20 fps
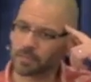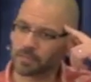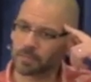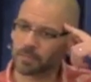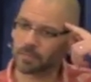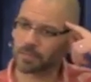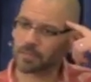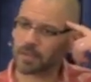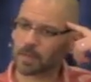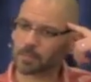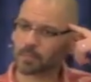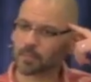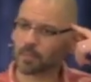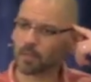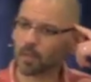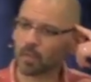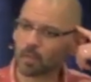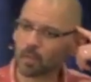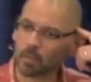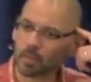the
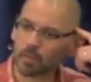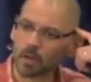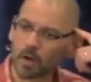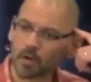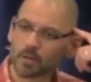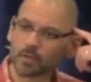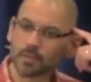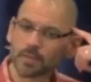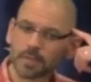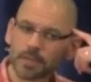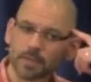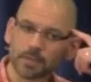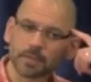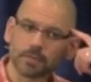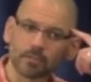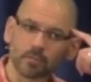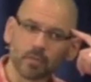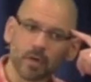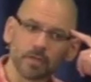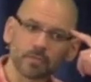temporal artery
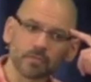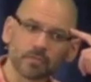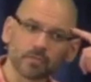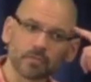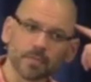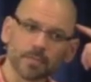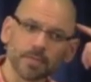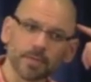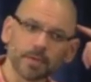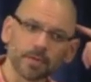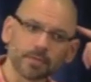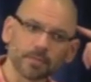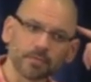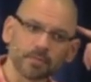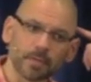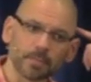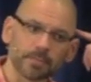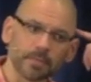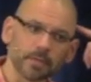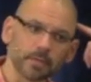runs from your
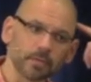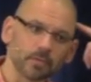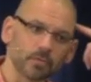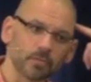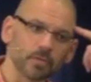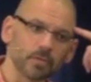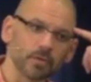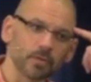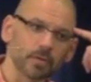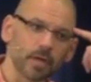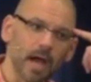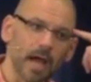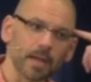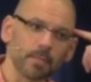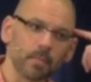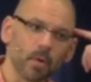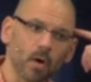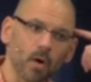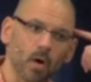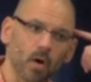something to your
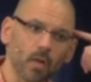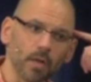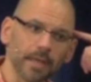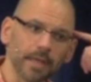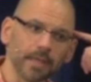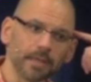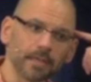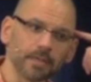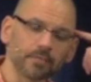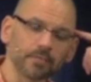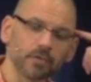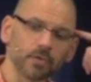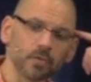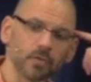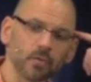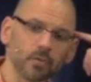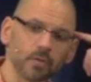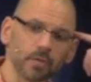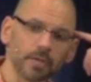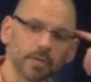eyeball, and
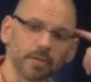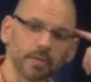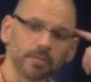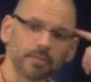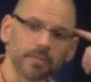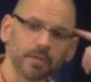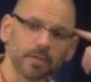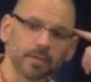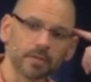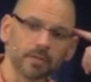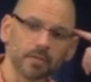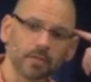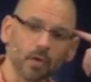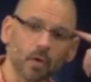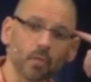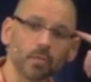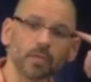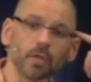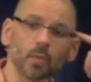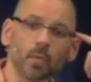the
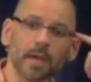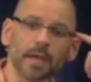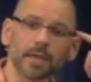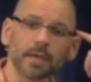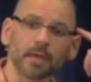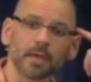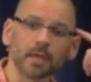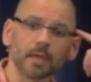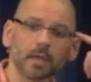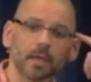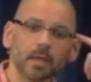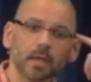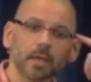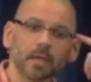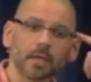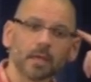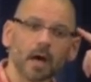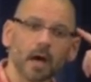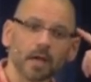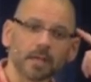only way to
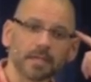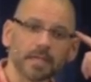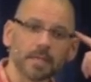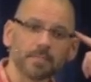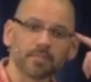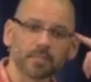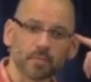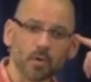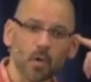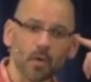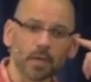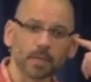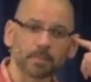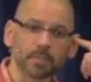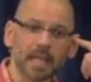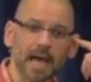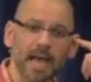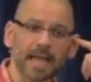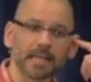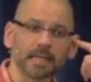keep from going
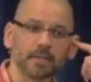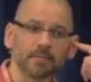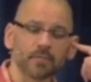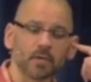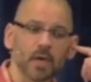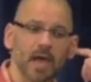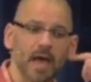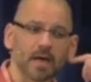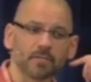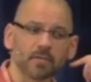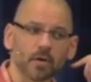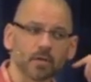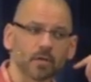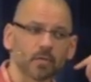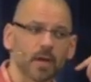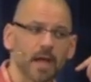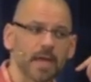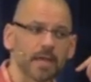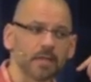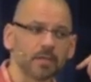blind if you have
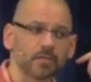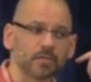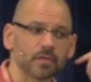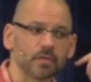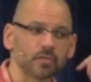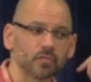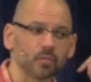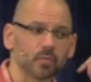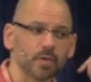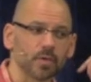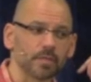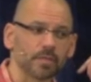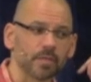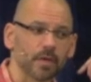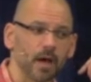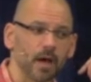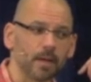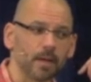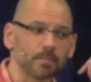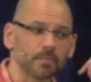arteritis is with
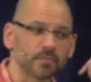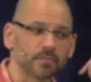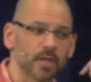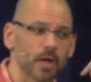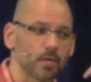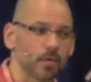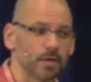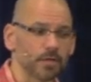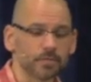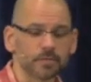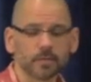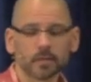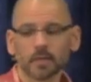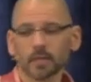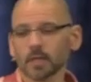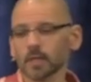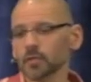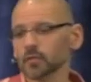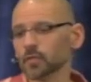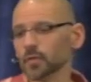steroids.
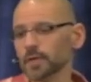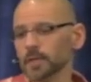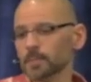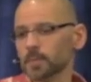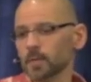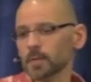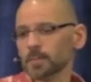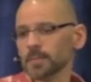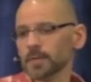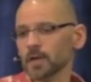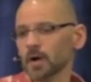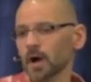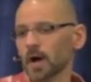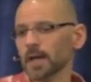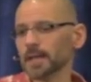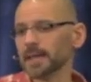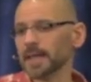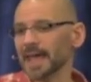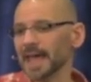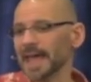So he put me
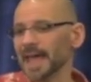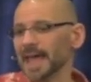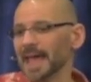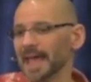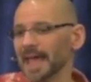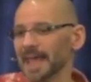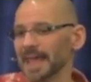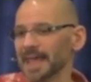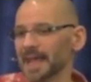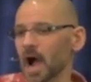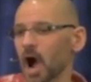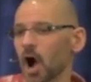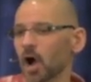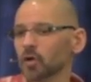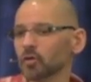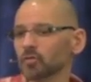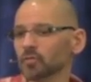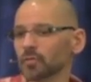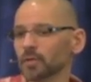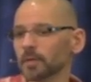on
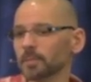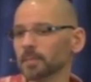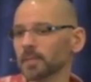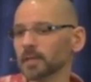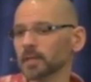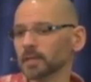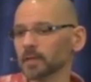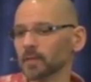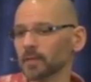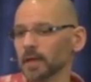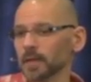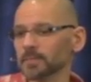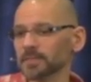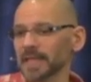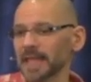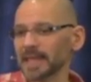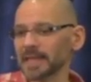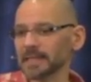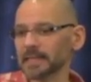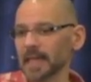100 milligrams
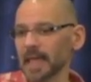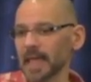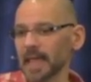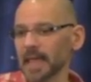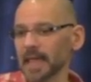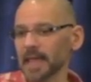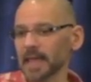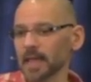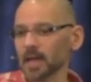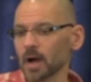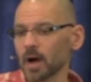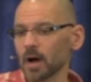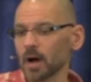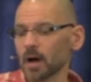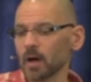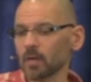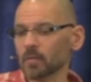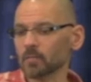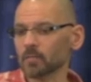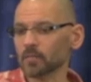a day
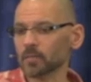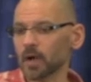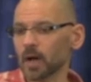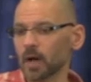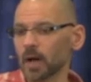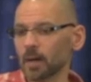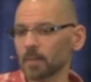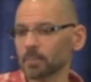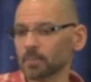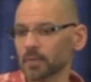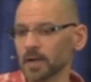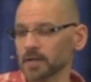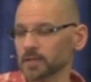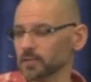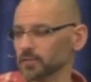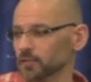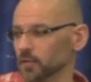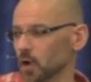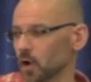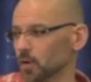of
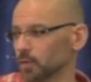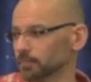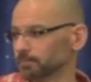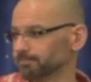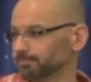prednisone.